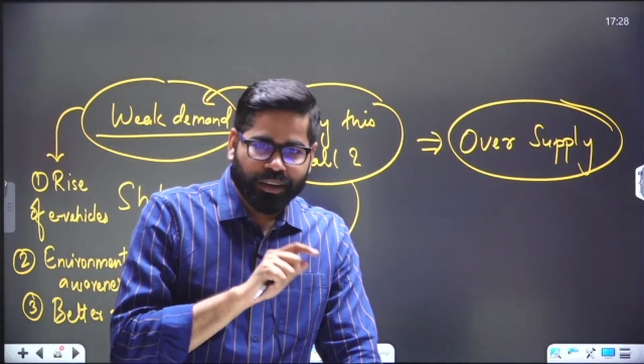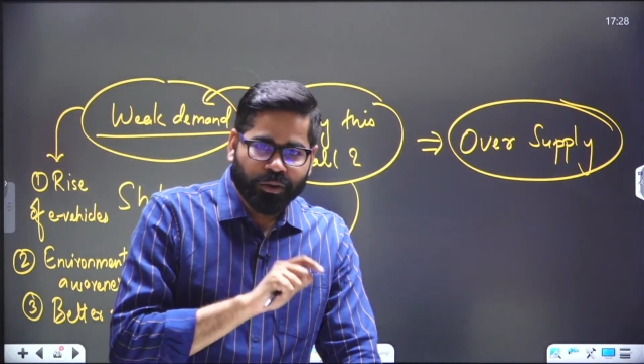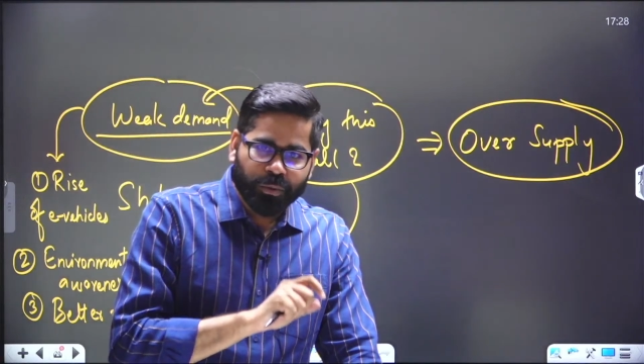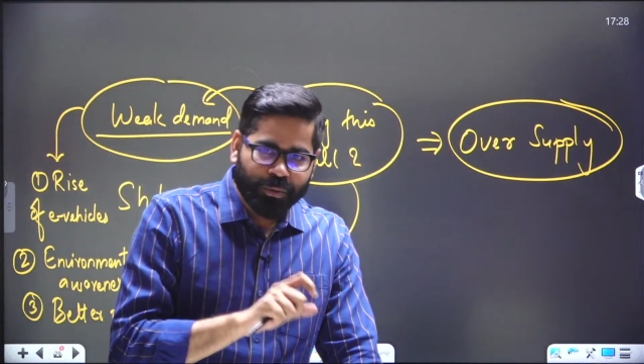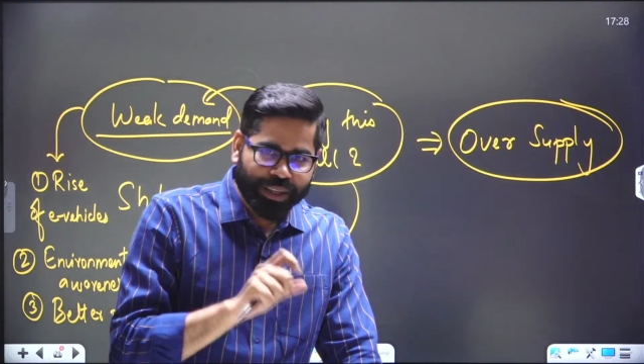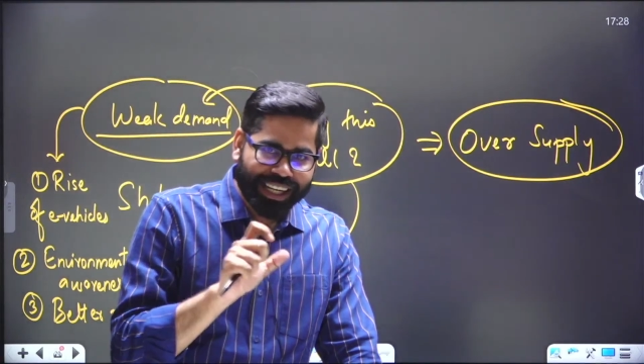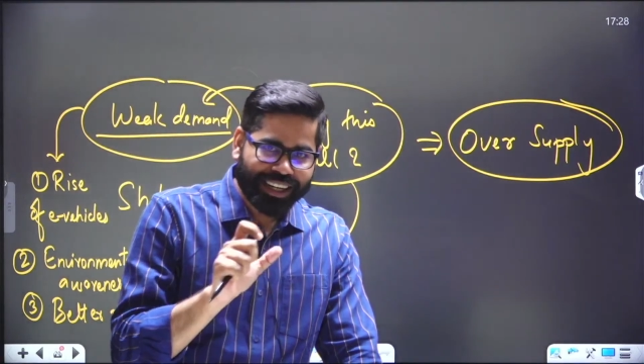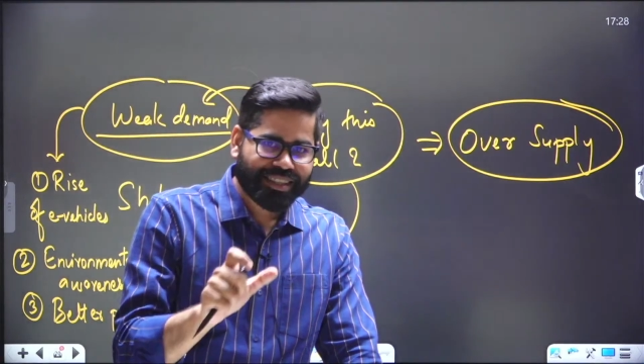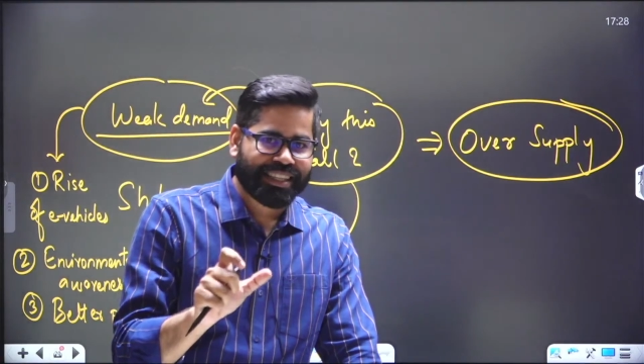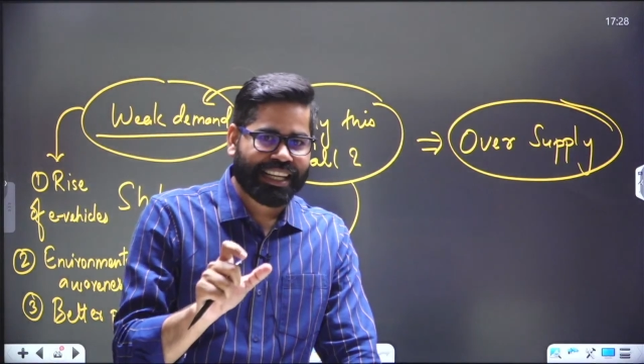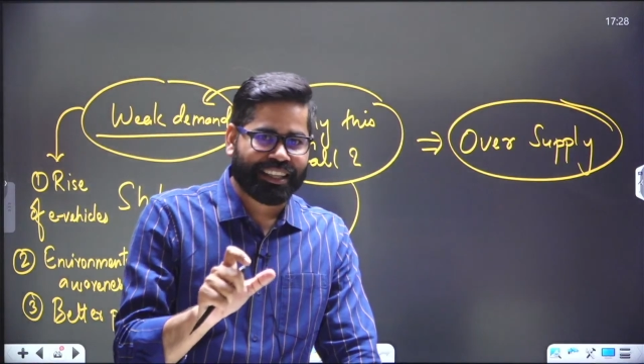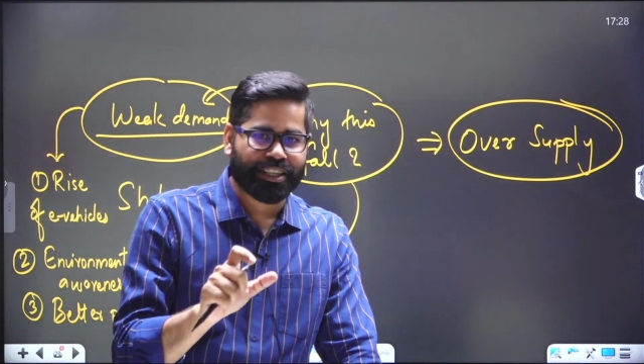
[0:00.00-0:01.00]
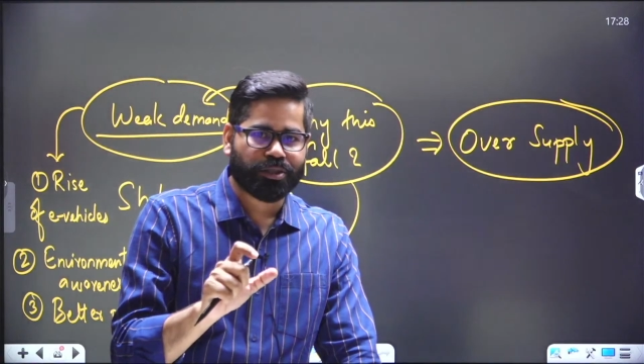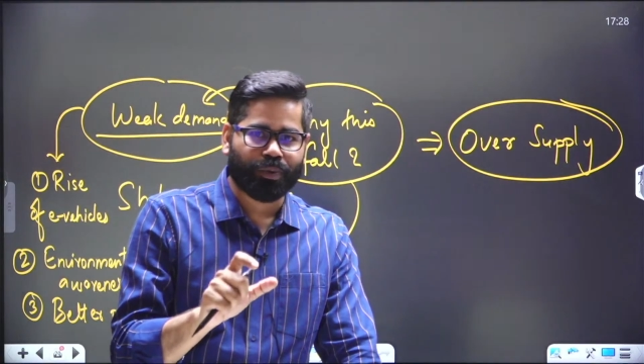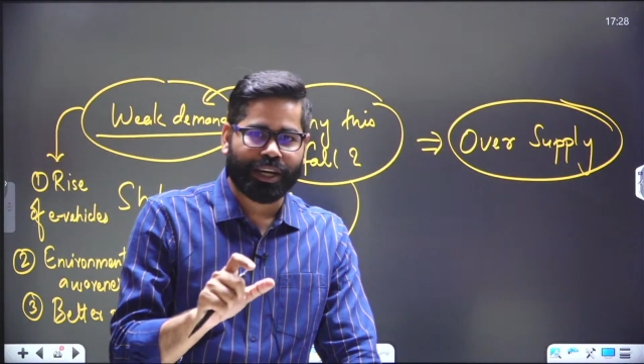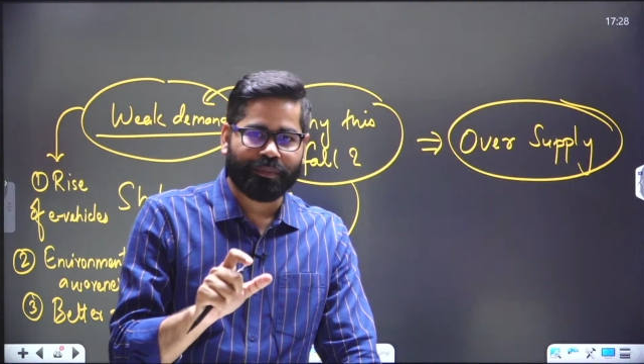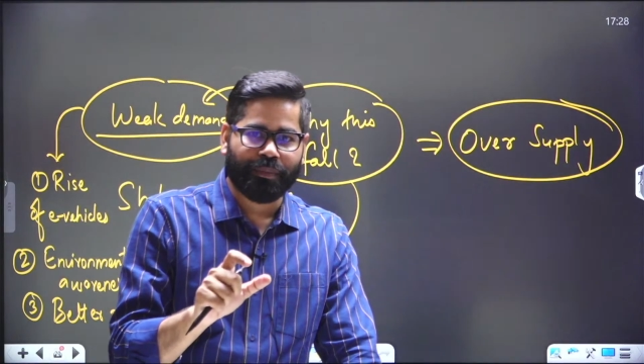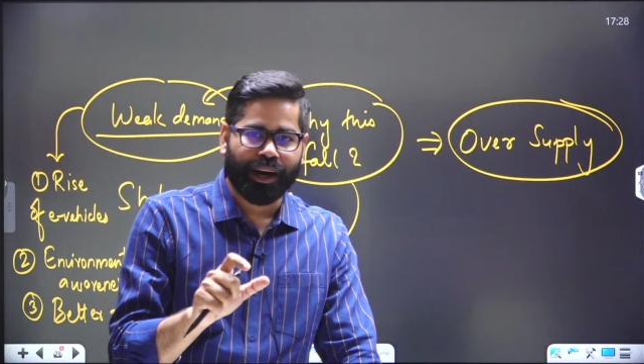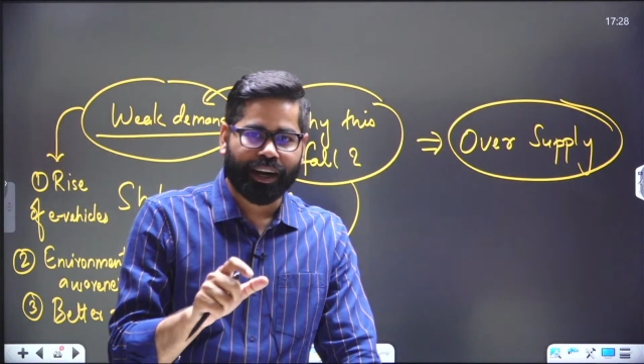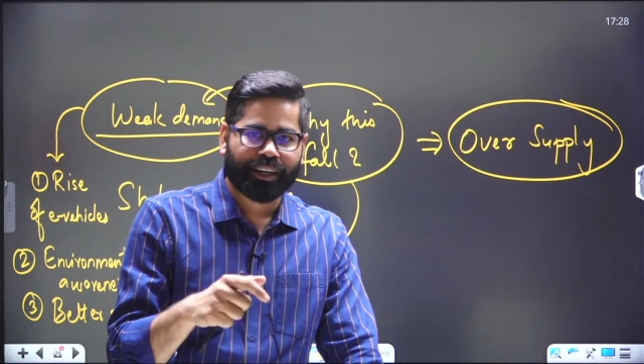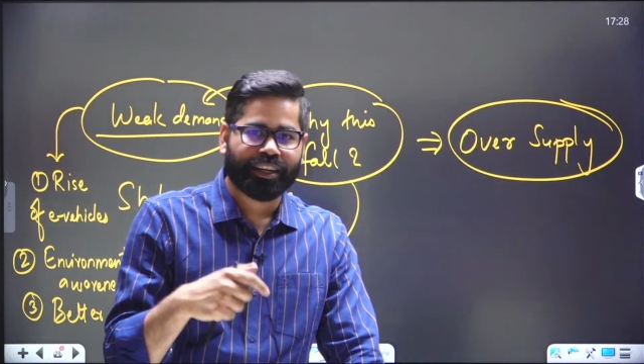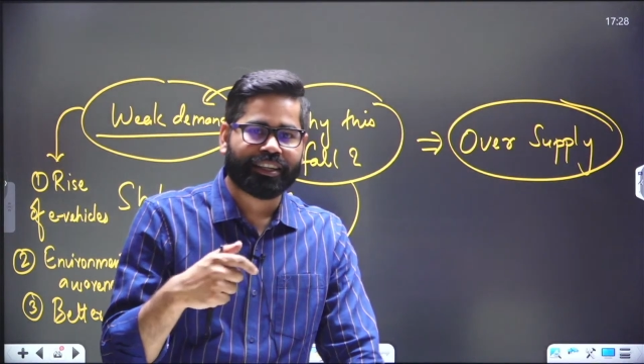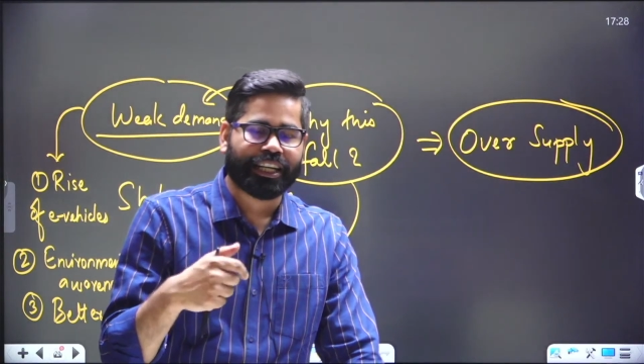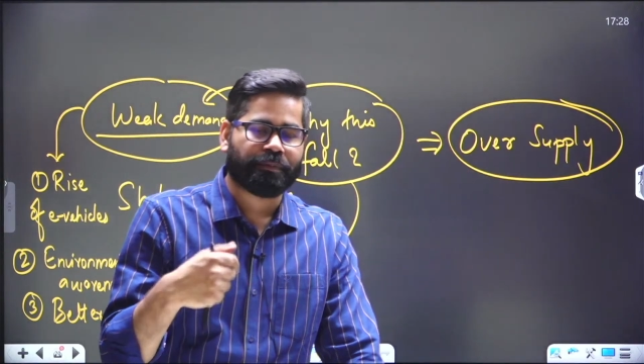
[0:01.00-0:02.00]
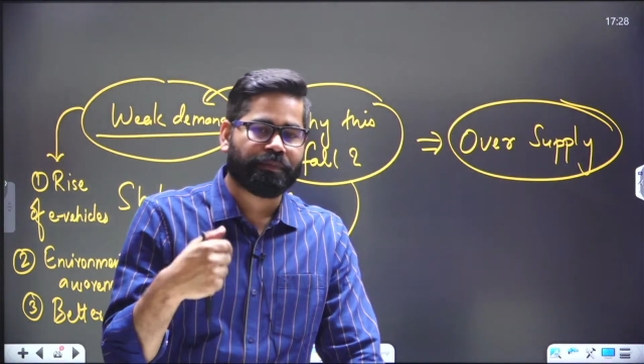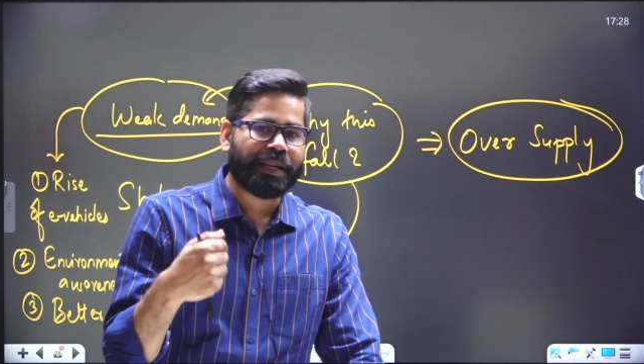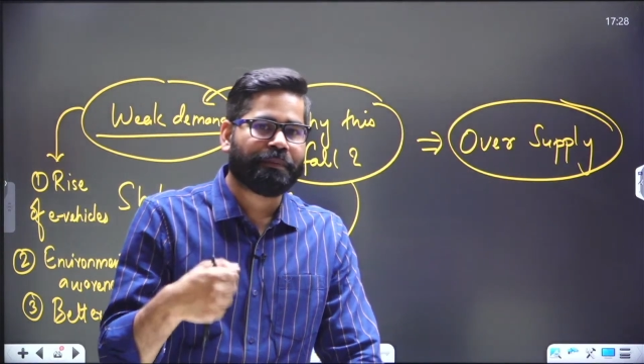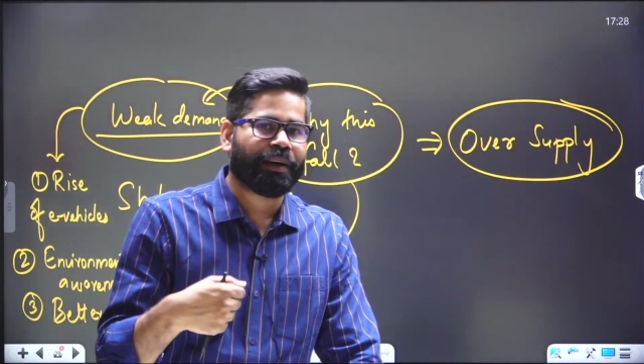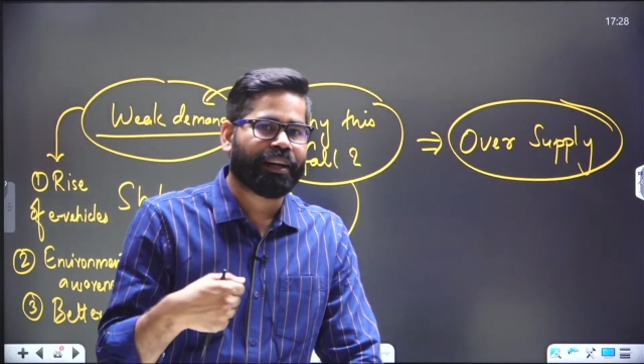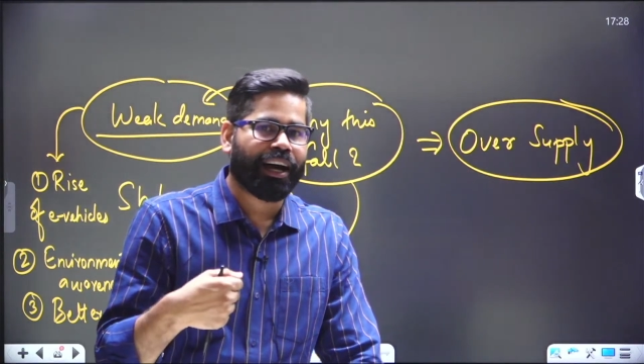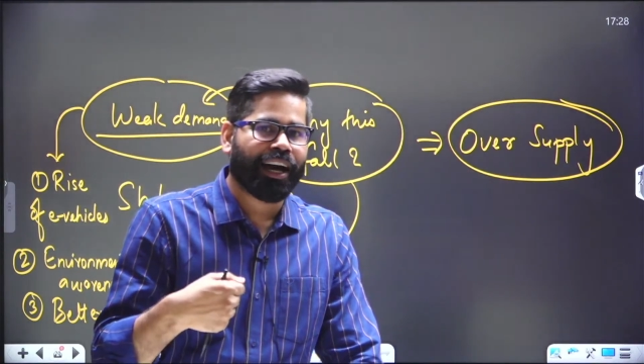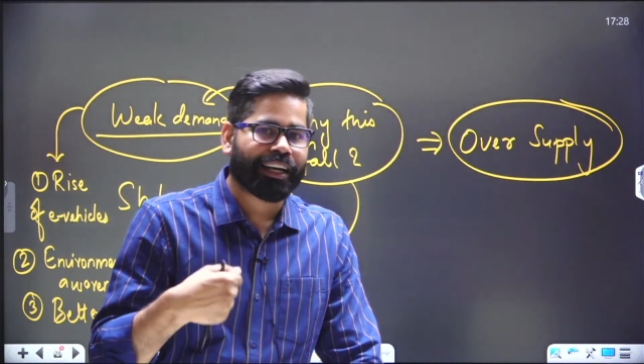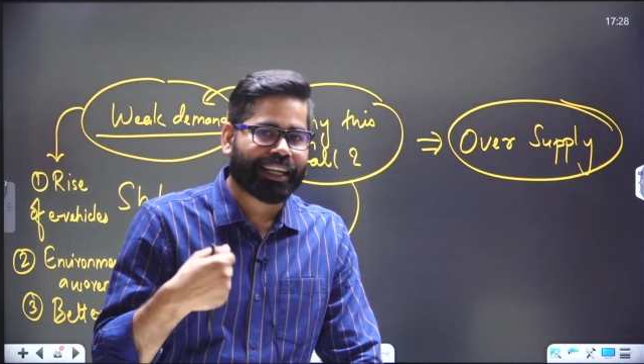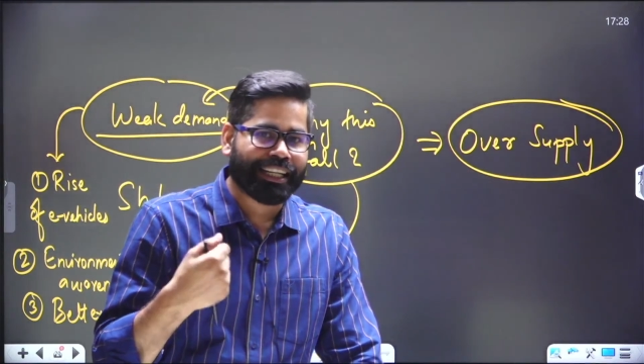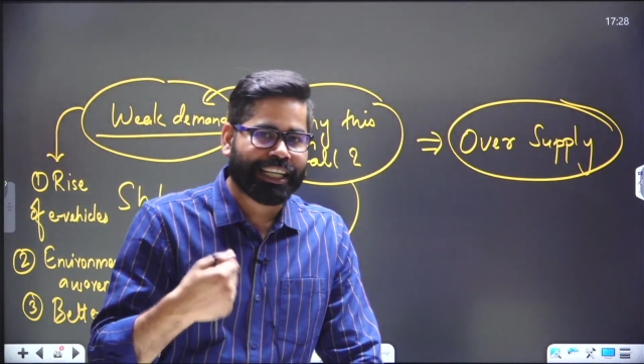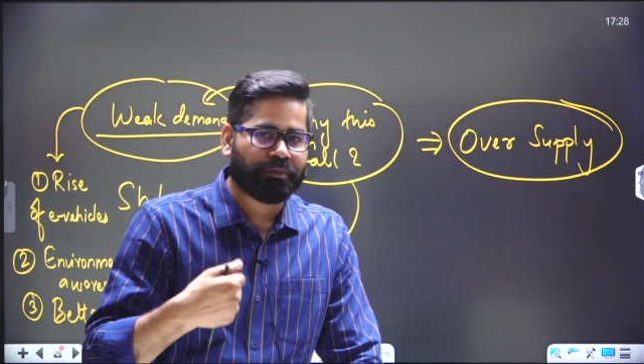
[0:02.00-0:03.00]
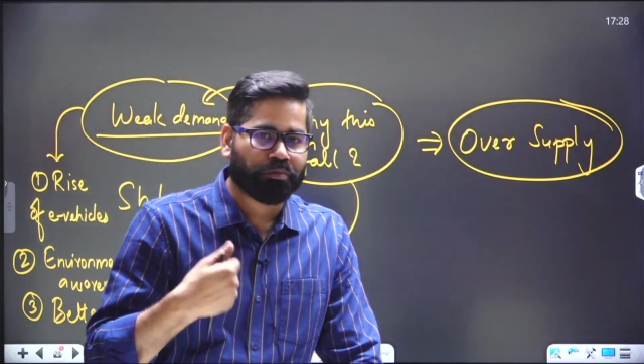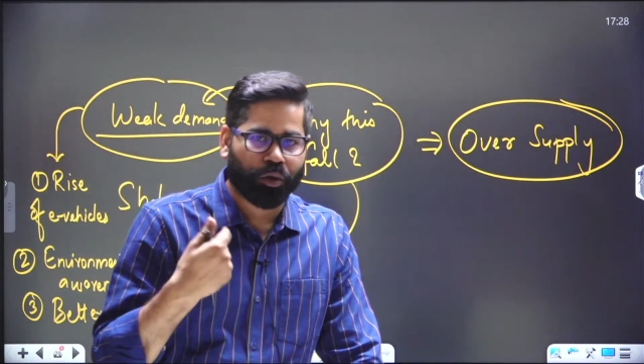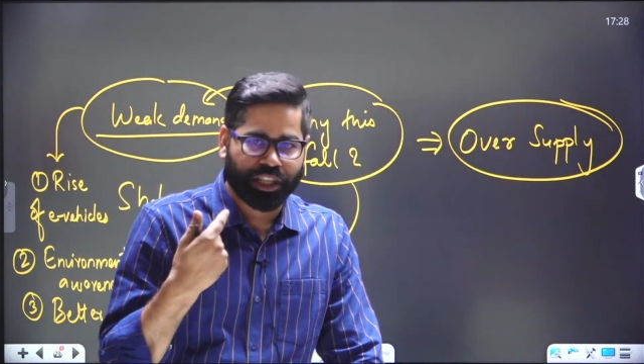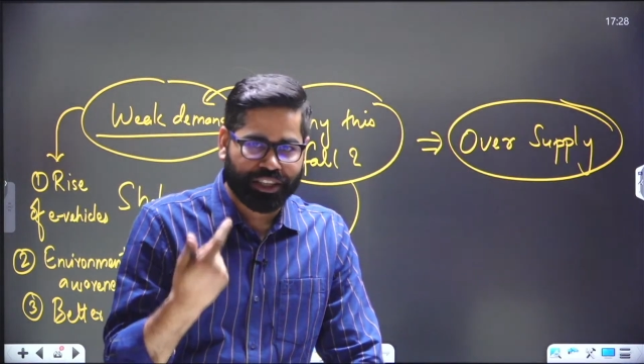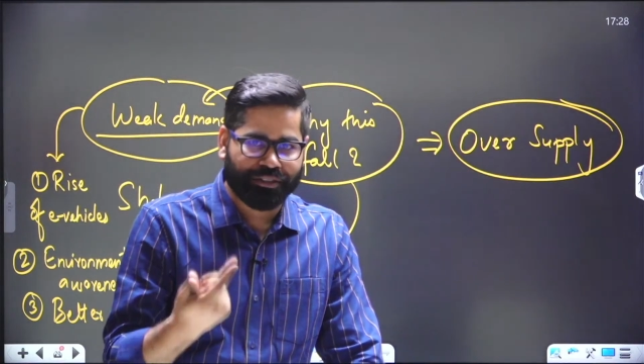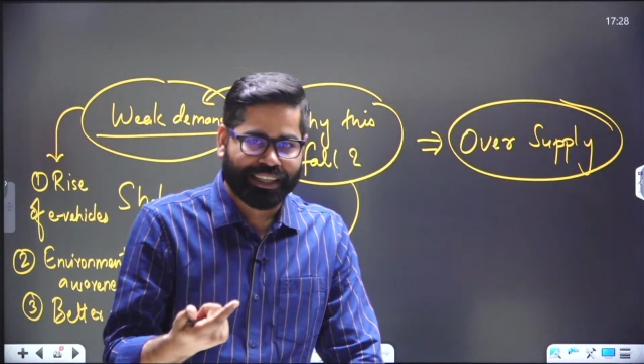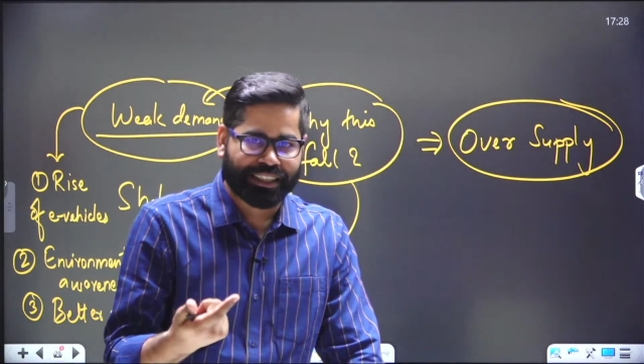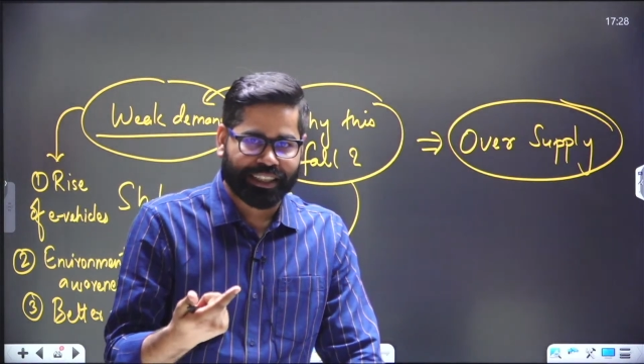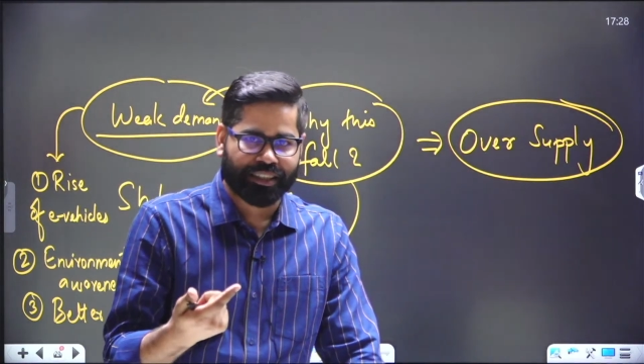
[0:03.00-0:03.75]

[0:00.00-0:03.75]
we are seeing this one part that people are getting motivated